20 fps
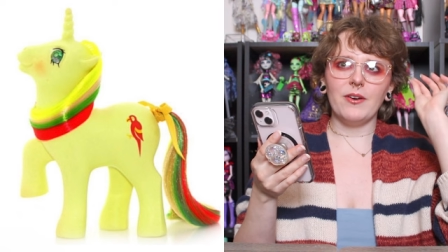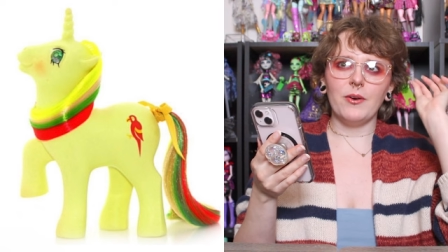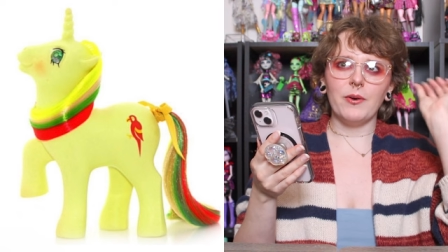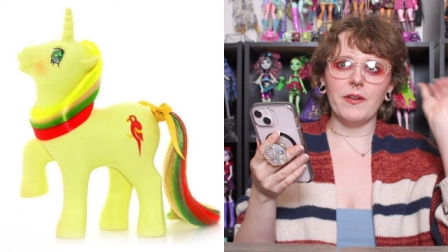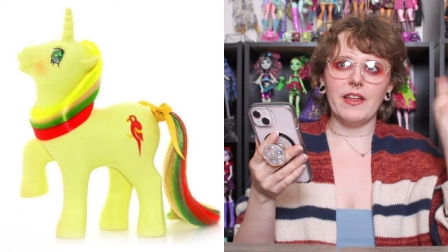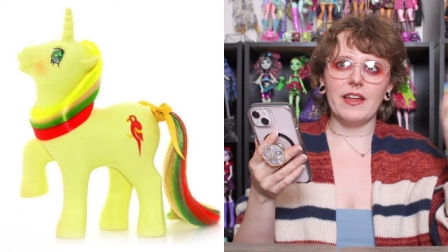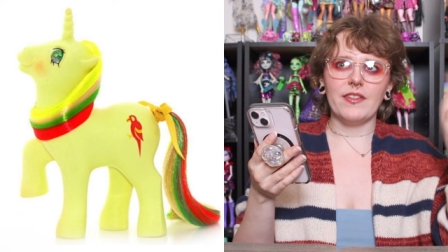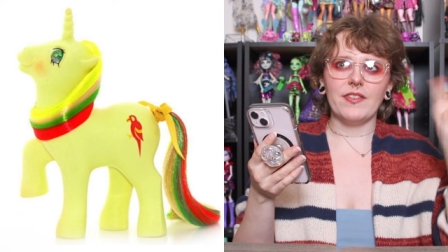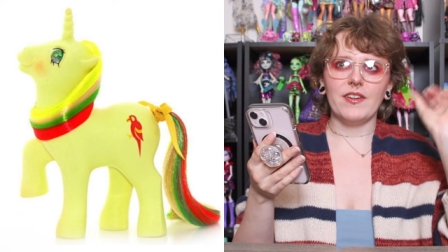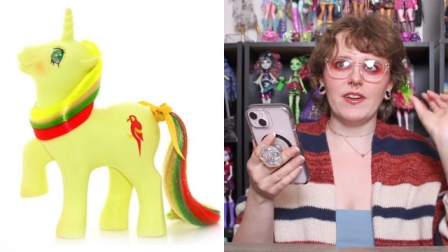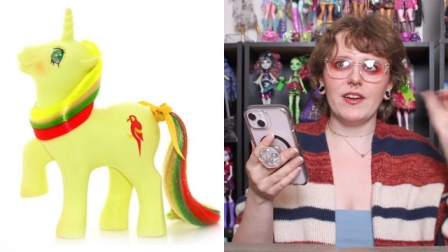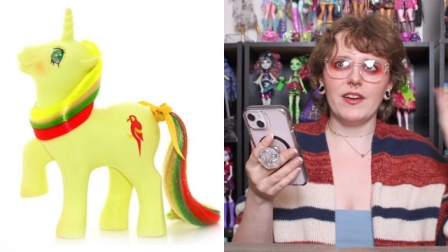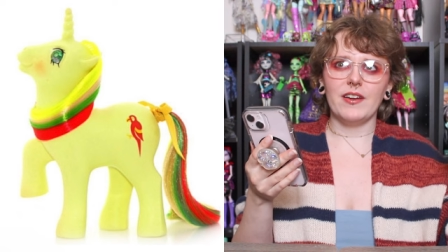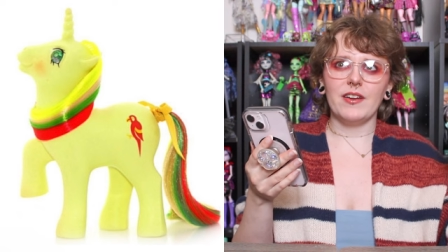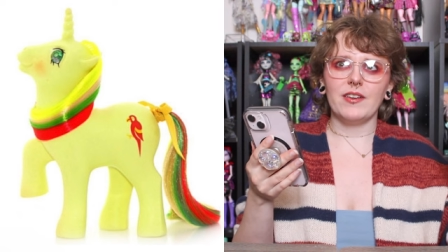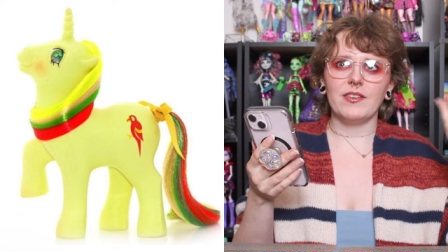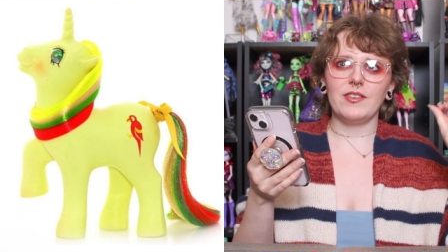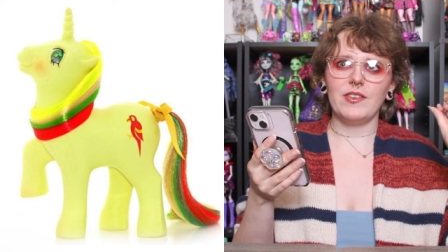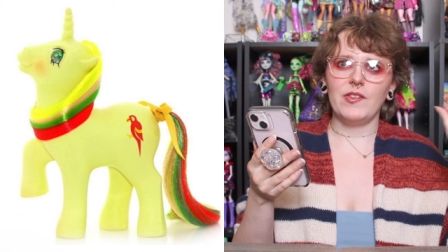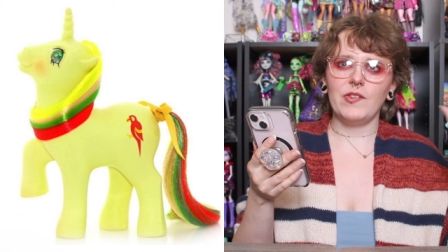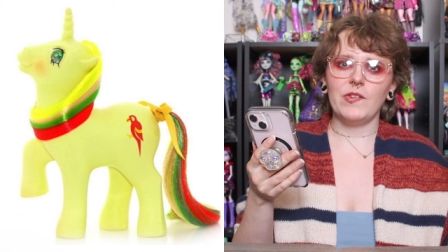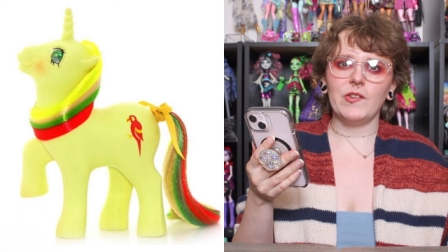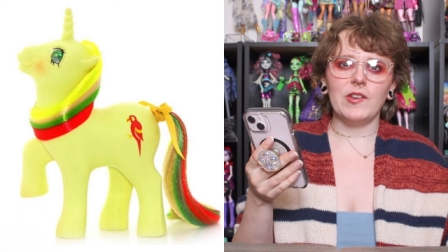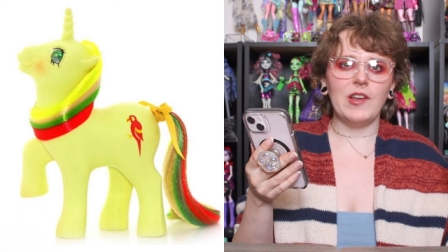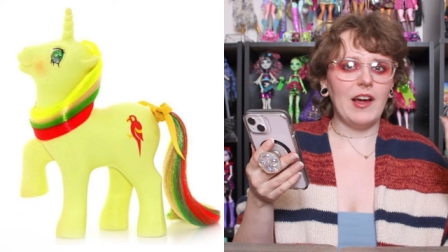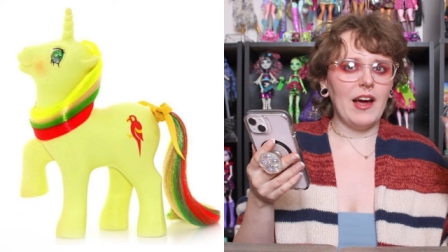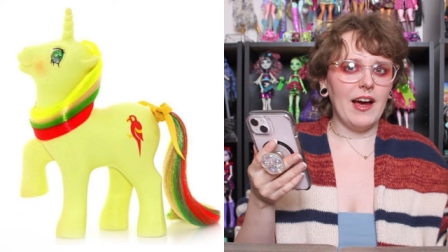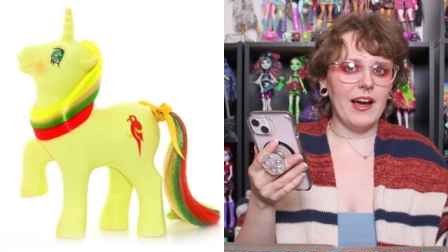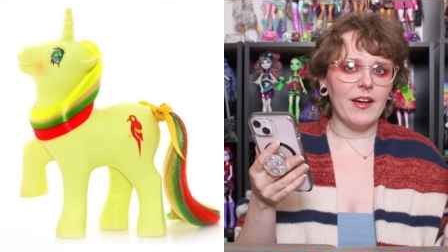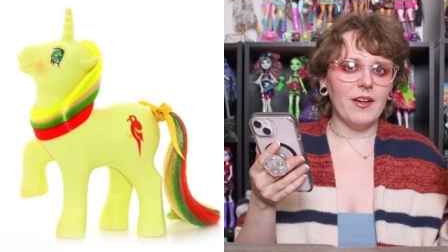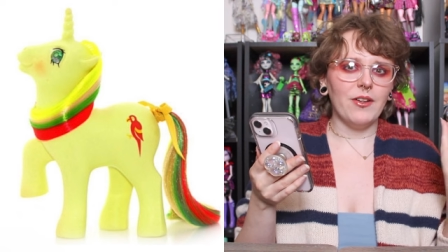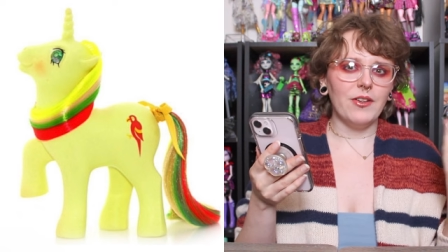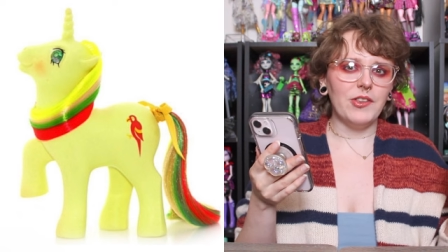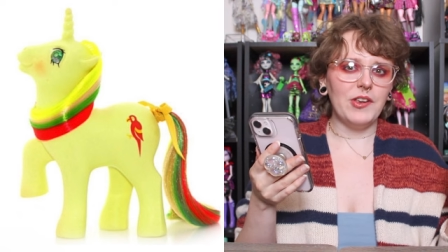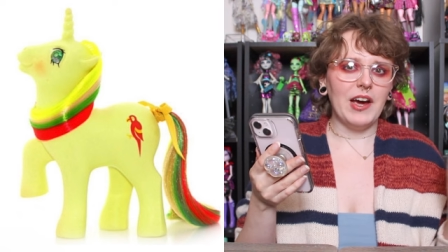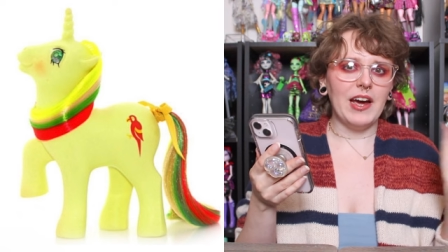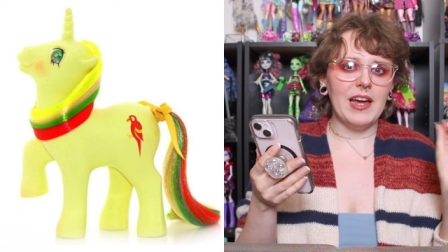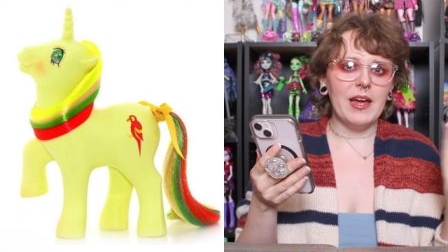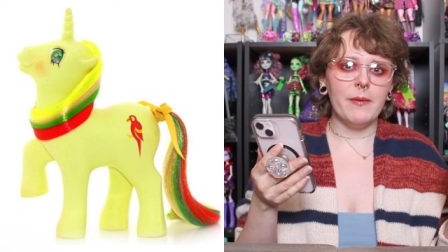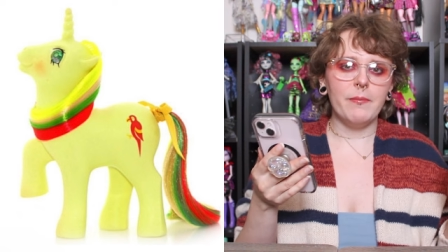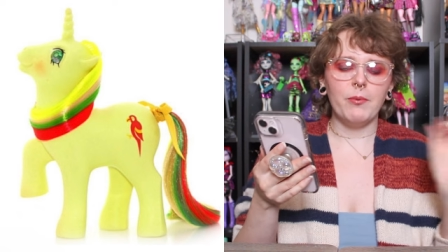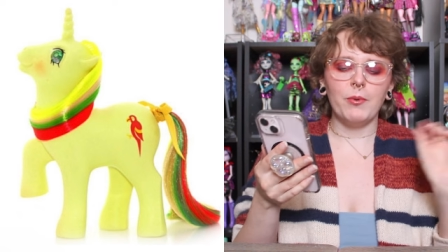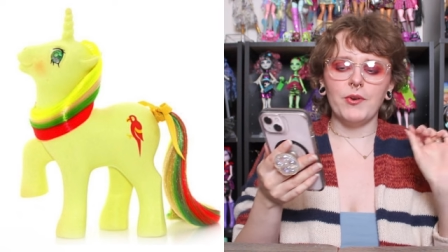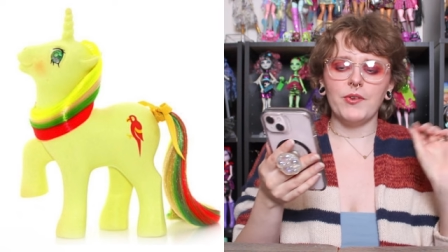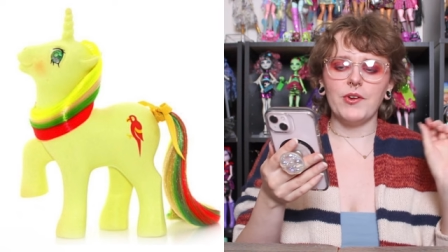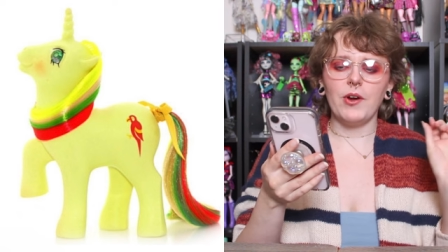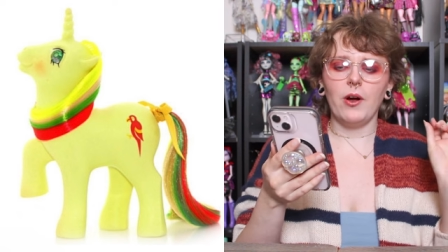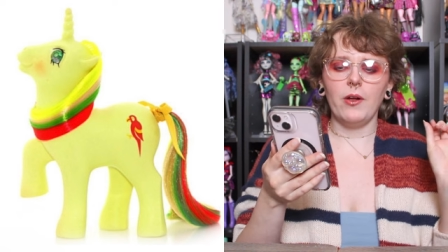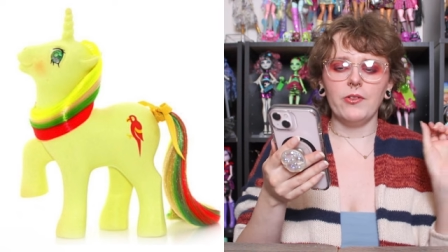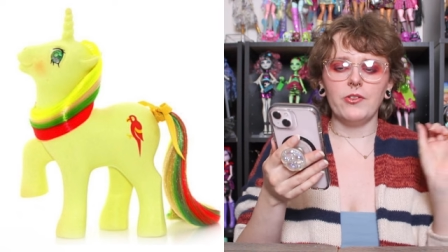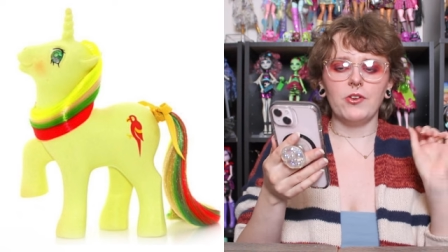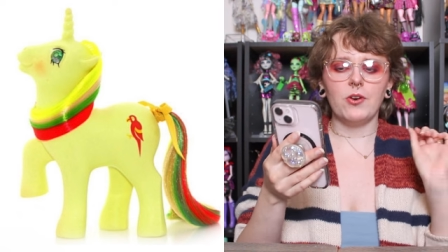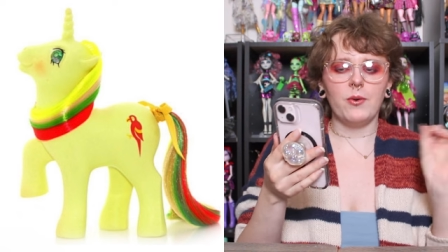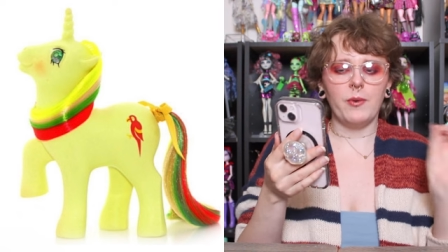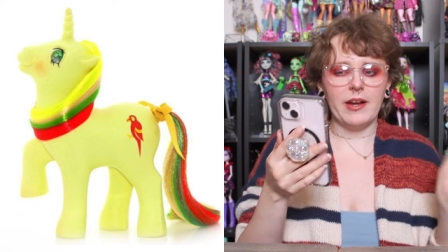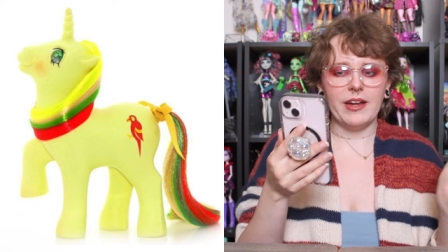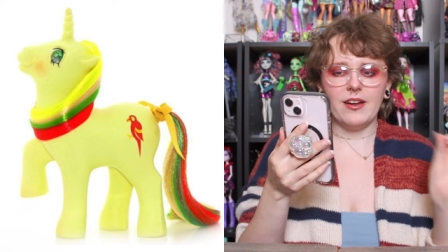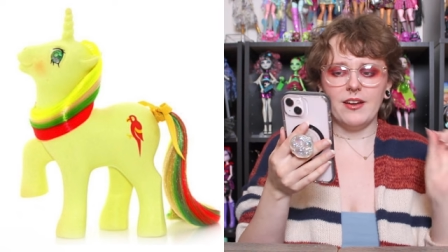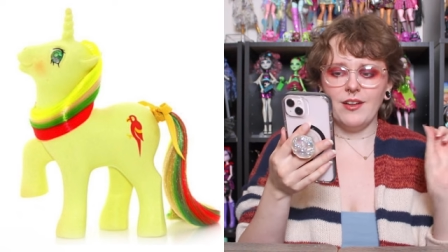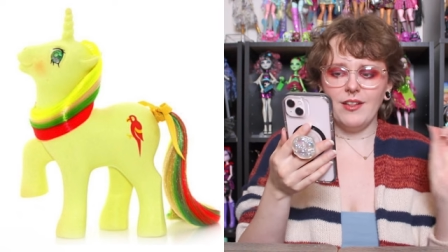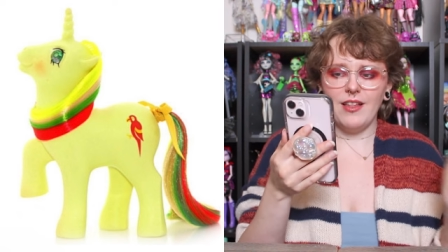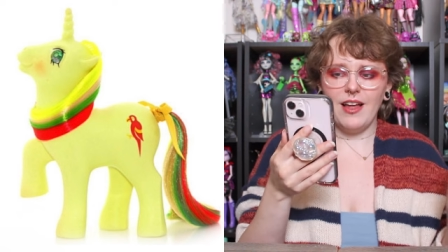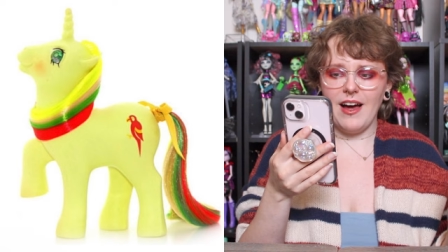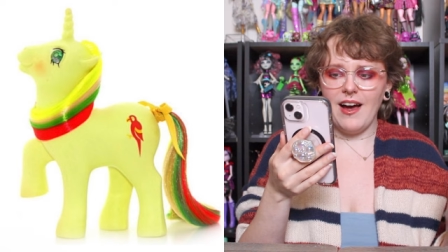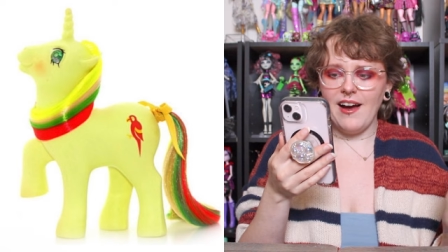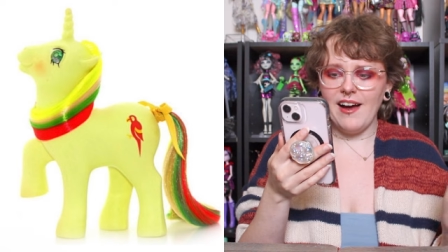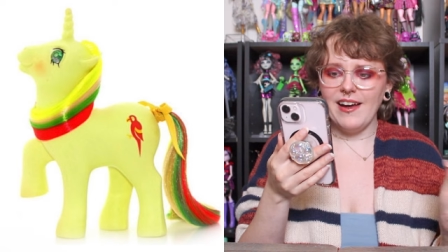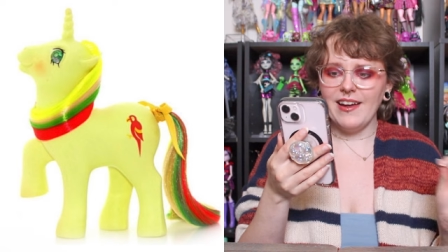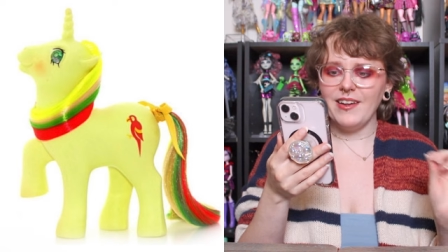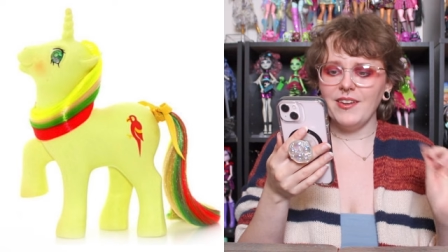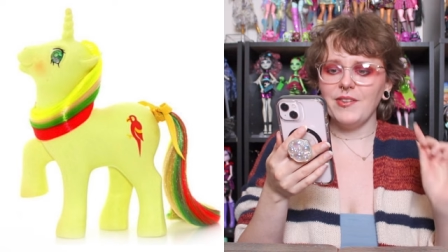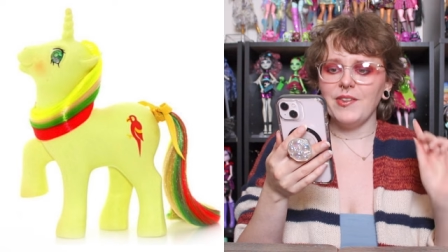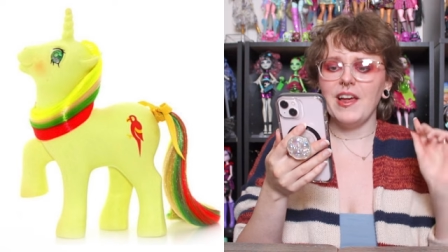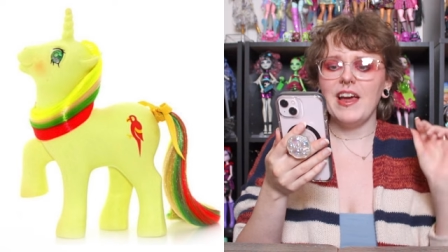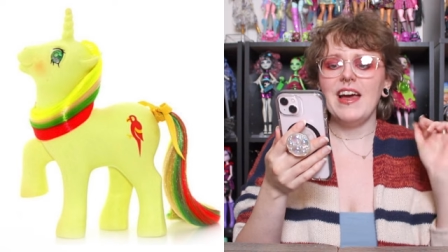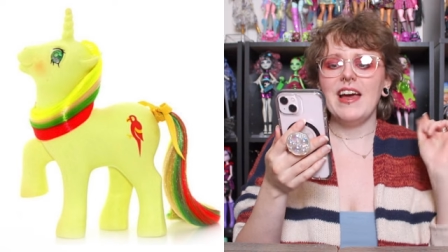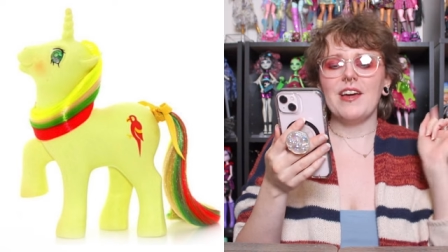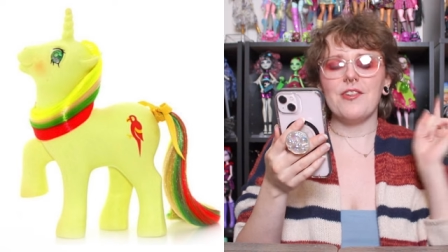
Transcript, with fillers: or like the style type was called Twinkle Eyes,